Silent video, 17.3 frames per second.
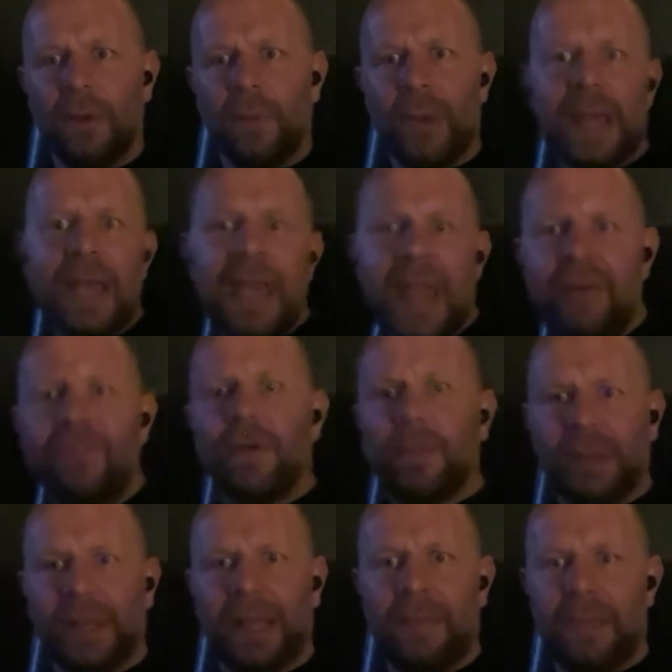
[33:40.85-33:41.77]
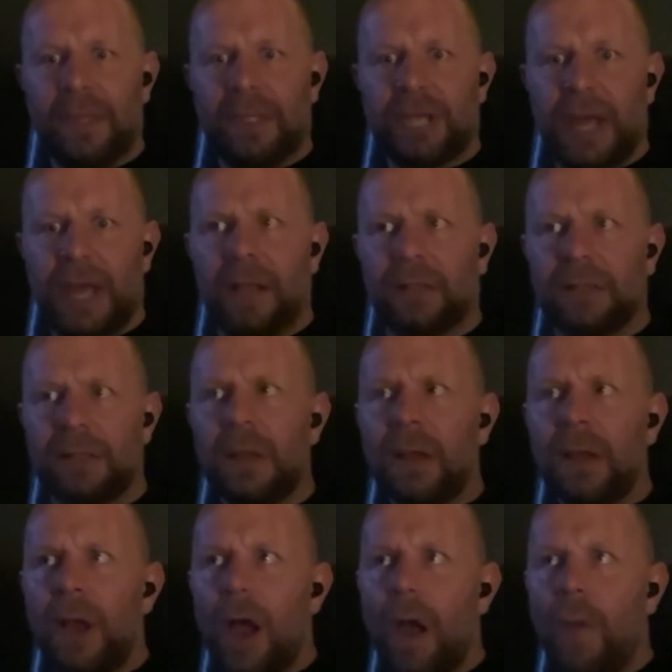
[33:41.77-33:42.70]
We never blame the child.
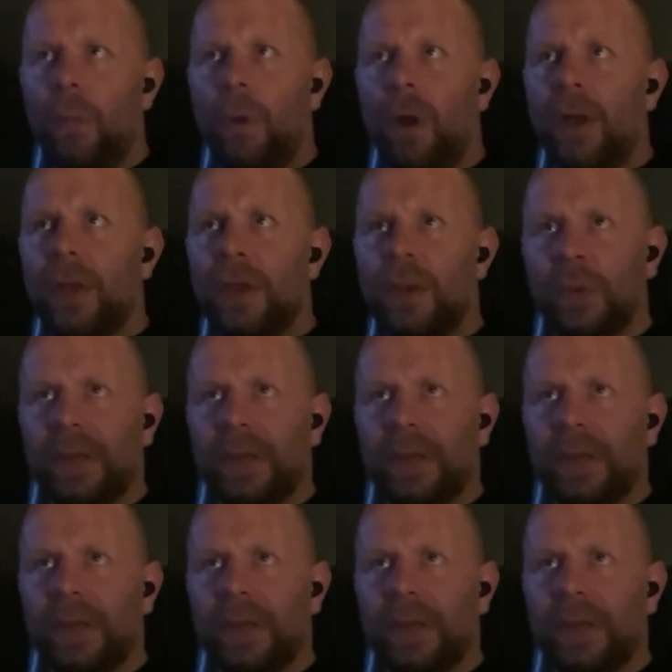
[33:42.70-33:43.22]
And what you